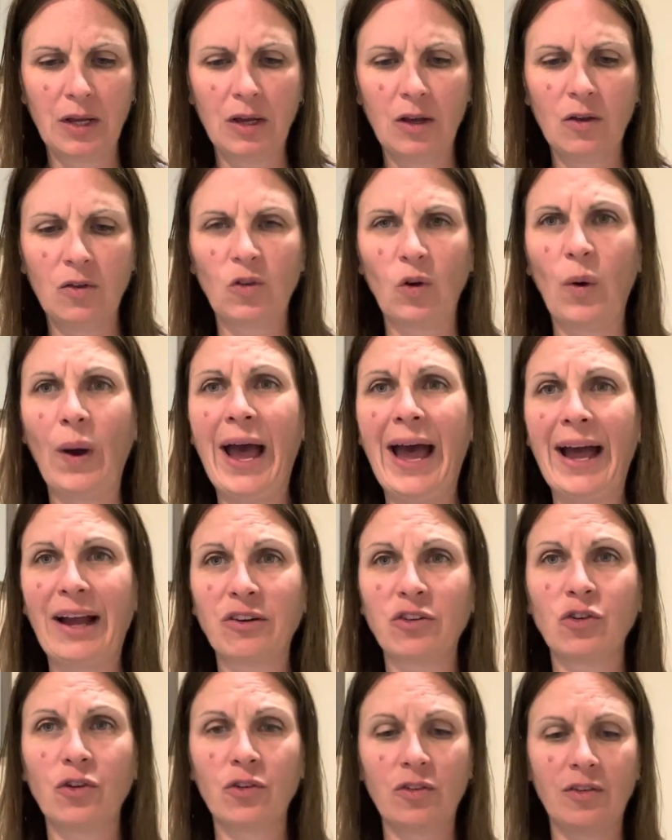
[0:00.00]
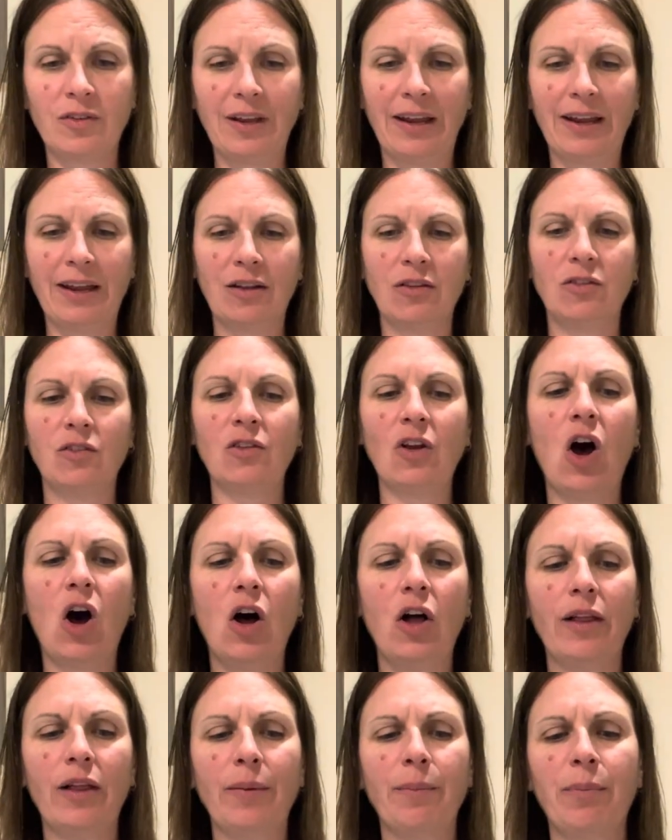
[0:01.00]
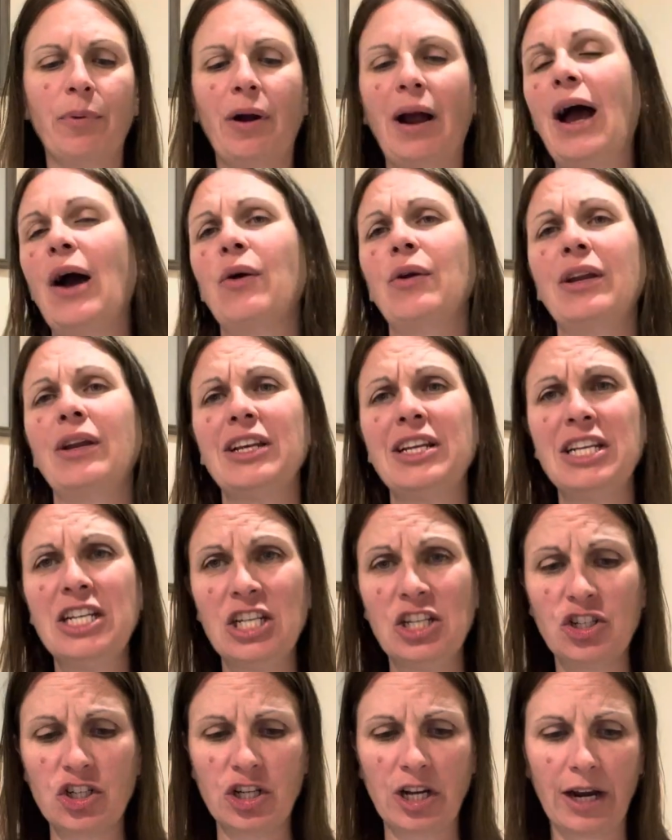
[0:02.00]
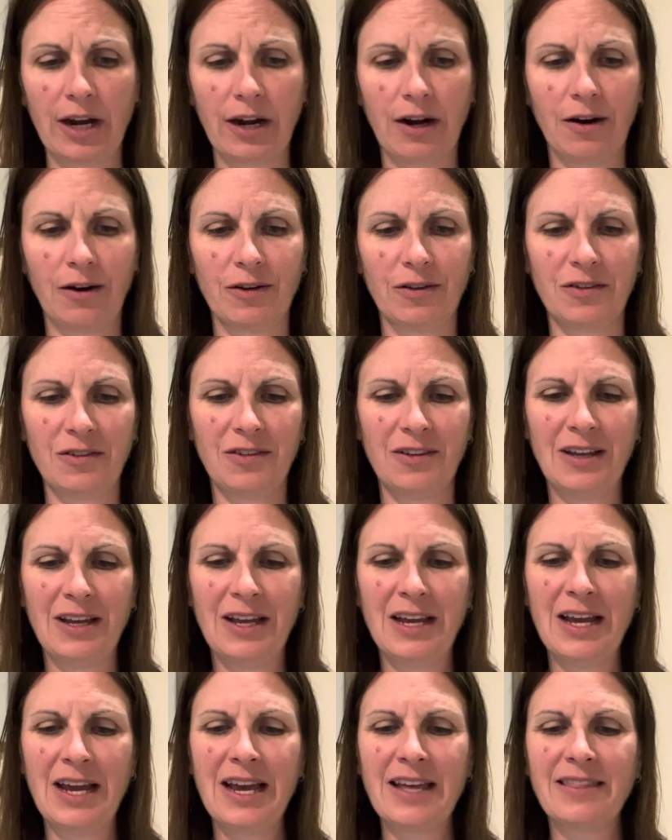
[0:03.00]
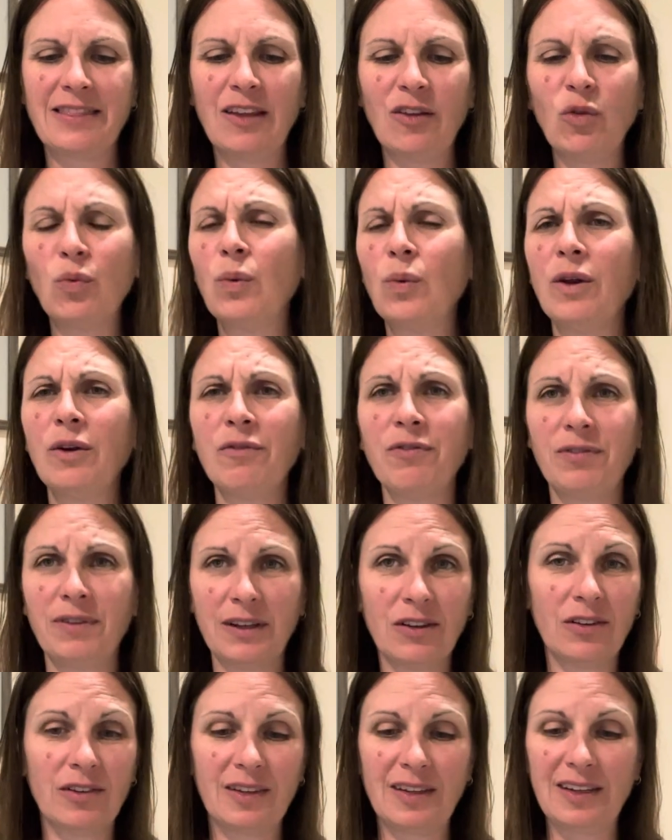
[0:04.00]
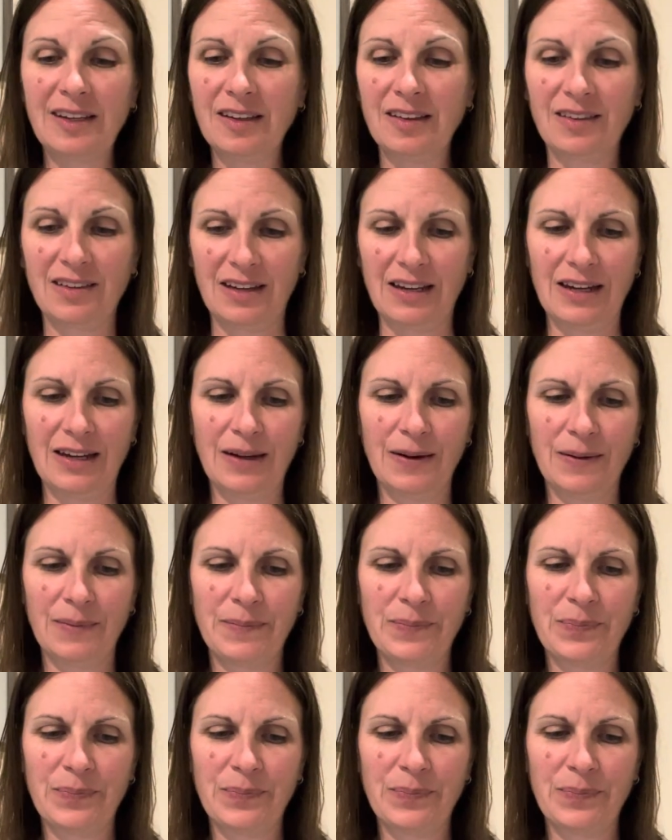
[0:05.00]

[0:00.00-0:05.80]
So Hector stands tall and proud, and he shares, This one feels easy.